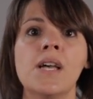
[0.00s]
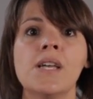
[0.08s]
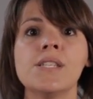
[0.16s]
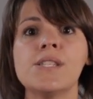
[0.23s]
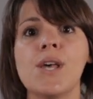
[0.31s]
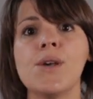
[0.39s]

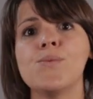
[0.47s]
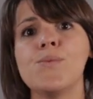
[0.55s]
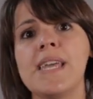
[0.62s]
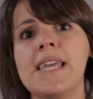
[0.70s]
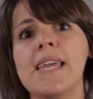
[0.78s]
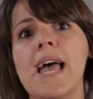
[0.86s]
So
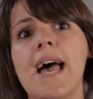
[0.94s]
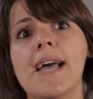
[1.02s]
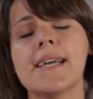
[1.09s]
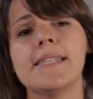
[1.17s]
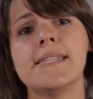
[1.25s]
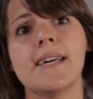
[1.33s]
we
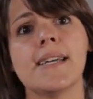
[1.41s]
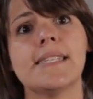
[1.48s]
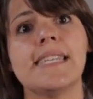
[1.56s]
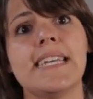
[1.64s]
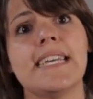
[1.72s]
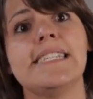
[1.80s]

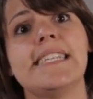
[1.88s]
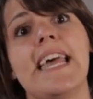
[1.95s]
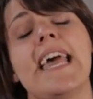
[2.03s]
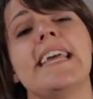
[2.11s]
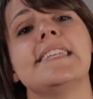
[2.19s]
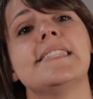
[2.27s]
conducted
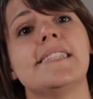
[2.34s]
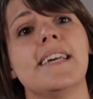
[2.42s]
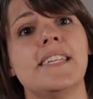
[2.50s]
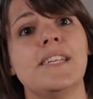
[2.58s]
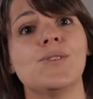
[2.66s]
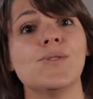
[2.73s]
a
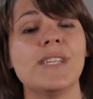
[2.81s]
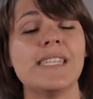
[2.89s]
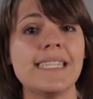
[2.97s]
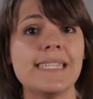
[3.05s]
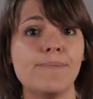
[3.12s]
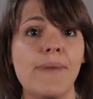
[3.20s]
study called the
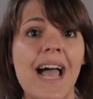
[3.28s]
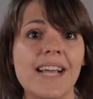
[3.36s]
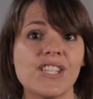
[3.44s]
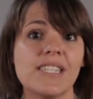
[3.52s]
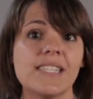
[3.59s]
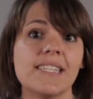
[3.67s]

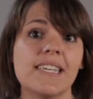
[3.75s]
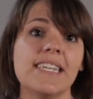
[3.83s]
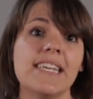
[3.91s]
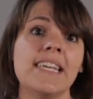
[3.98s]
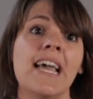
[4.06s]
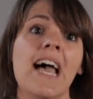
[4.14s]
Disimpaction
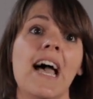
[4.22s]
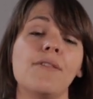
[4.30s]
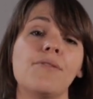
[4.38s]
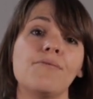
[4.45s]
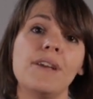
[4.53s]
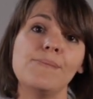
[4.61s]
Study
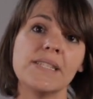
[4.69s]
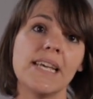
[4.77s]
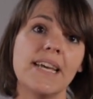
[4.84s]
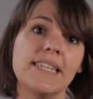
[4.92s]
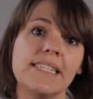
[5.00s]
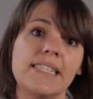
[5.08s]
at 3
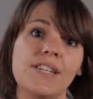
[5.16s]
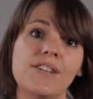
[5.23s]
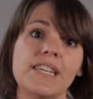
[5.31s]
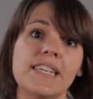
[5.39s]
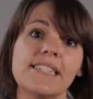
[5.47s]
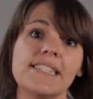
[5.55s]
maternity
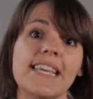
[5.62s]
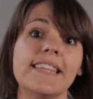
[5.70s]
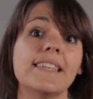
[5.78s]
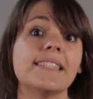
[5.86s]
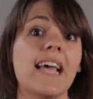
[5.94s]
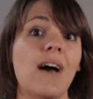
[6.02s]
units
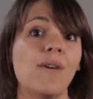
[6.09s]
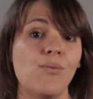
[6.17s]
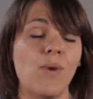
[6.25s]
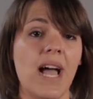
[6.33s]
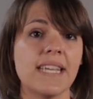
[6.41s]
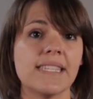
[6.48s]
in the
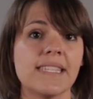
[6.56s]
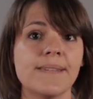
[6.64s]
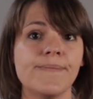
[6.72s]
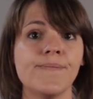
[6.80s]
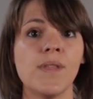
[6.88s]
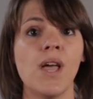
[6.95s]

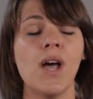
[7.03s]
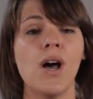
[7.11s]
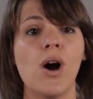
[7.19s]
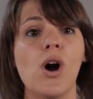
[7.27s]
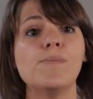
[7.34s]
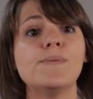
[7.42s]
southwest.
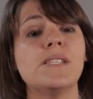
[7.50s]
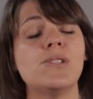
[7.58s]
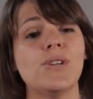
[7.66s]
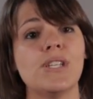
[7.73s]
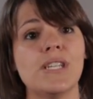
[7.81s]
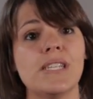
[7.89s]

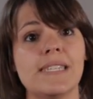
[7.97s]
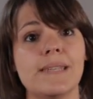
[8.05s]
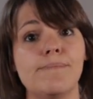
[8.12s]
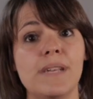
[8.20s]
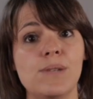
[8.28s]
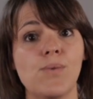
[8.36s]
Obstetricians
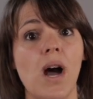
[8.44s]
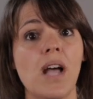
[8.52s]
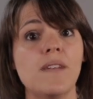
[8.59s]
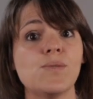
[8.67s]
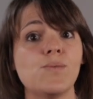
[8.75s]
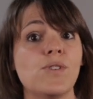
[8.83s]
and
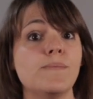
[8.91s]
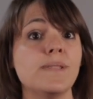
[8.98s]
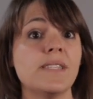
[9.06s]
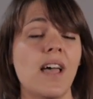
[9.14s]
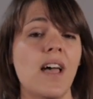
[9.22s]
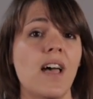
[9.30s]
midwives were
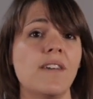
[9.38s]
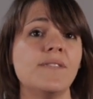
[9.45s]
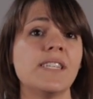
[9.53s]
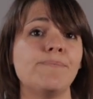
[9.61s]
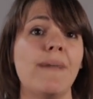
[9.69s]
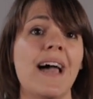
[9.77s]

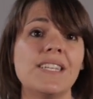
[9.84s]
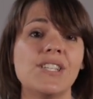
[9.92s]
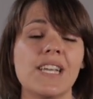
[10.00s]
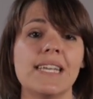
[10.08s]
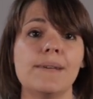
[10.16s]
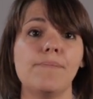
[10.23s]
observed
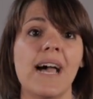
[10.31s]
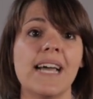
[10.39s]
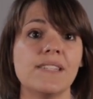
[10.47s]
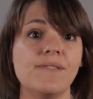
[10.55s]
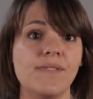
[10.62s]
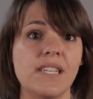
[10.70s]
managing an
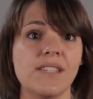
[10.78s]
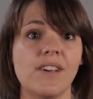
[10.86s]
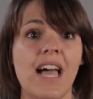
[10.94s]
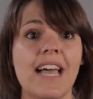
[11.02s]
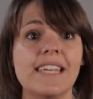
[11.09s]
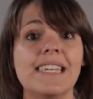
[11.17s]
impacted
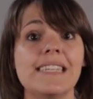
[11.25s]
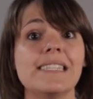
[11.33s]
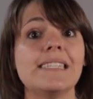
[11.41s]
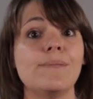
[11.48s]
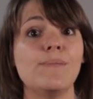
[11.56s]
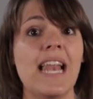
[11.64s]
fetal head in
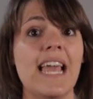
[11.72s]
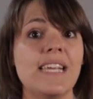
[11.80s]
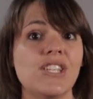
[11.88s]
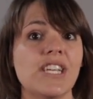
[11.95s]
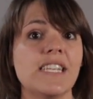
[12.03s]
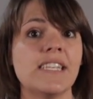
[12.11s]

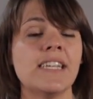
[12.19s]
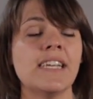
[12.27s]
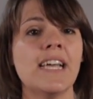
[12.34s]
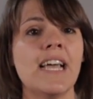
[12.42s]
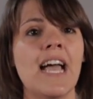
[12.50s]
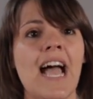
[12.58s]
simulation.
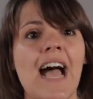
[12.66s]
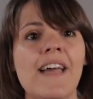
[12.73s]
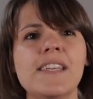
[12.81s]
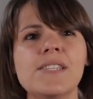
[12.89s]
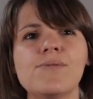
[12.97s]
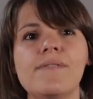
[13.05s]

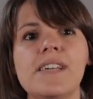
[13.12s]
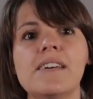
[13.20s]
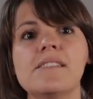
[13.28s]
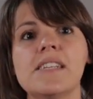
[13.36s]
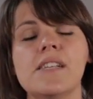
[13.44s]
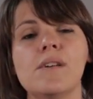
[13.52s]
And this
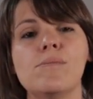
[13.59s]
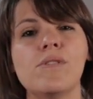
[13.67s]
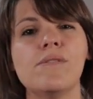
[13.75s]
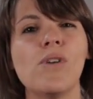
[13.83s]
revealed a number of